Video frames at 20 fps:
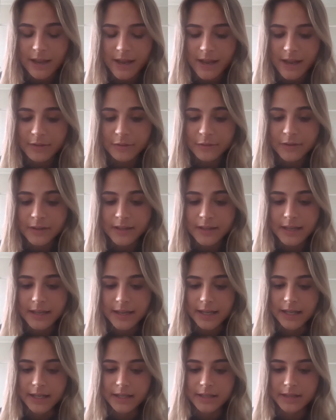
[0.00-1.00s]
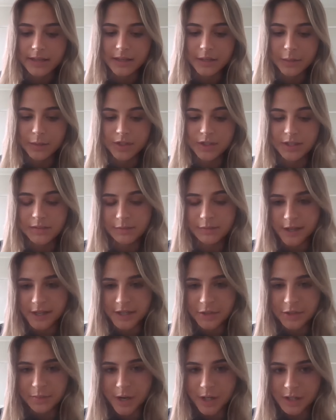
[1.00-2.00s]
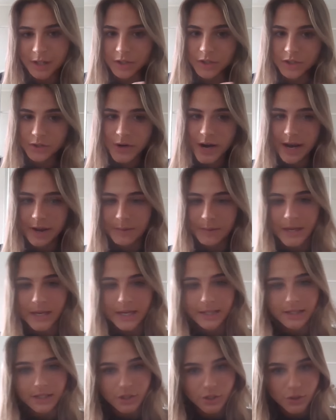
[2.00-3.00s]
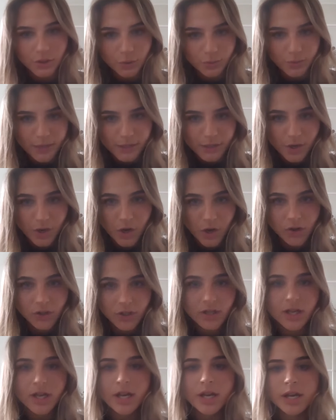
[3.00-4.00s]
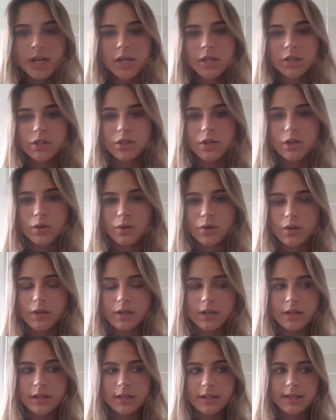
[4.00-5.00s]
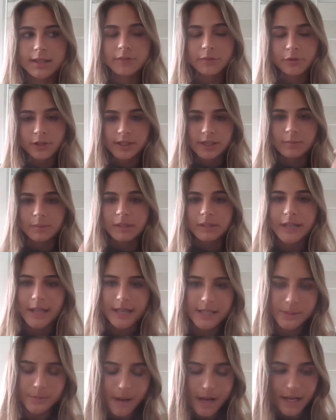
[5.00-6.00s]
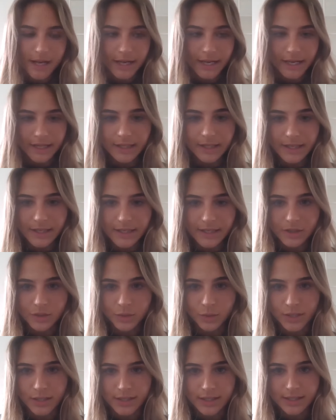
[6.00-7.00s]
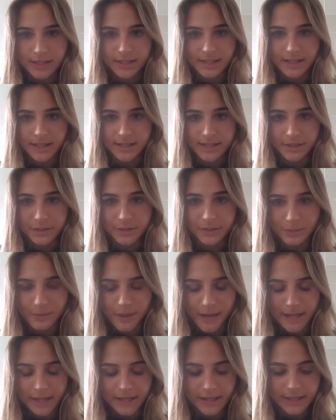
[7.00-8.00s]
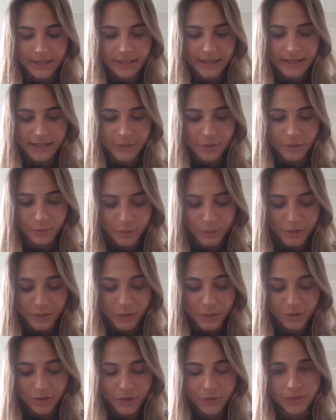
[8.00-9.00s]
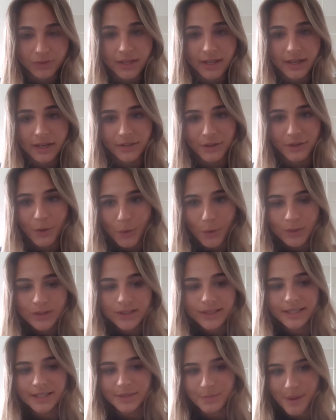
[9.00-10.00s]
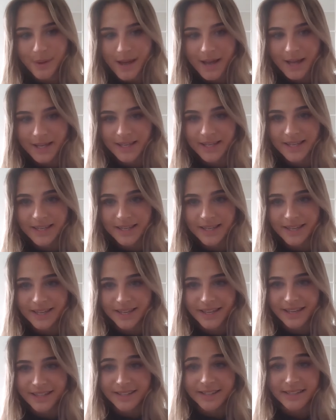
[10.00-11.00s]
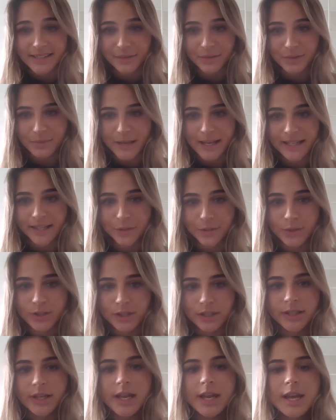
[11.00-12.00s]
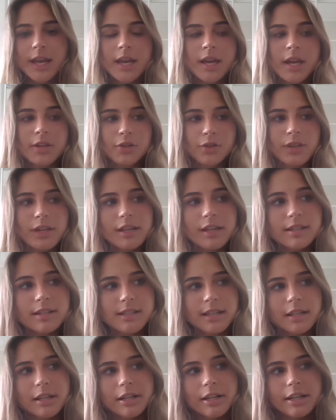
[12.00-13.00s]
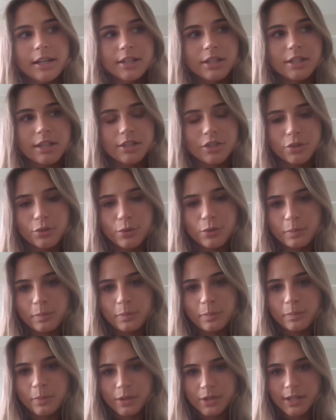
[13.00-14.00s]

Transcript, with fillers: I I feel like it was the inflation part that dragged me into Bitcoin. So let's say, for example, Riksbanken, it's Sweden's central bank. And as I've already told you, the, the oldest bank, uh, the central bank in the world. So they consider a 2%